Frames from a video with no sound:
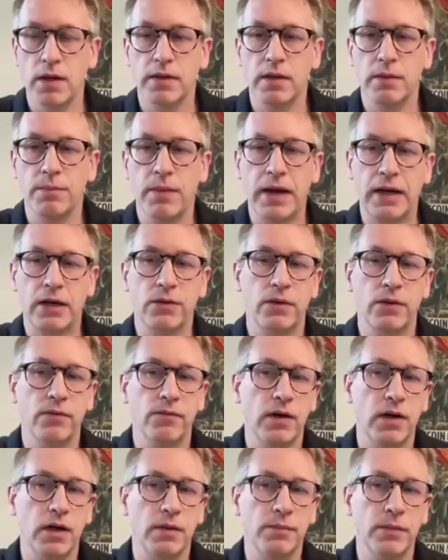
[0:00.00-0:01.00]
the macro
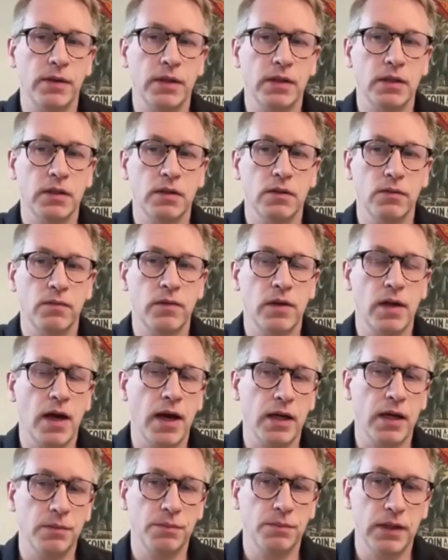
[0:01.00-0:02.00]
environment we
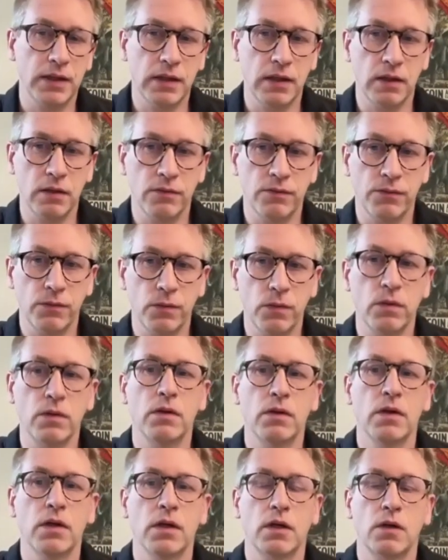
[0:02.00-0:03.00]
had been in
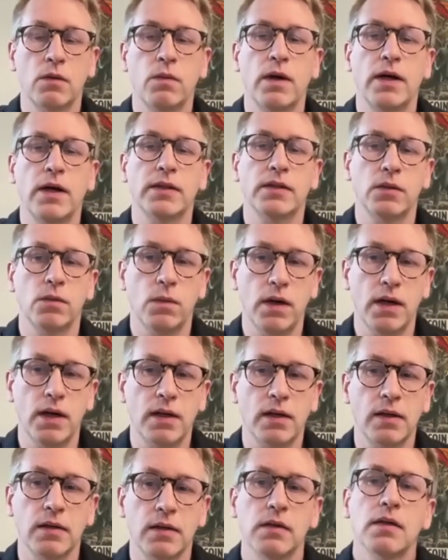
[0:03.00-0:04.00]
for quite a
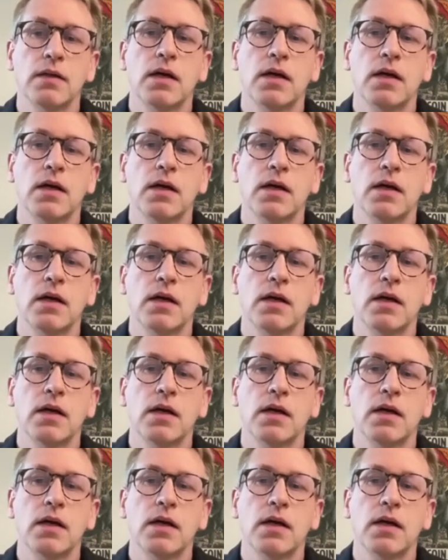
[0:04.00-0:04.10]
while.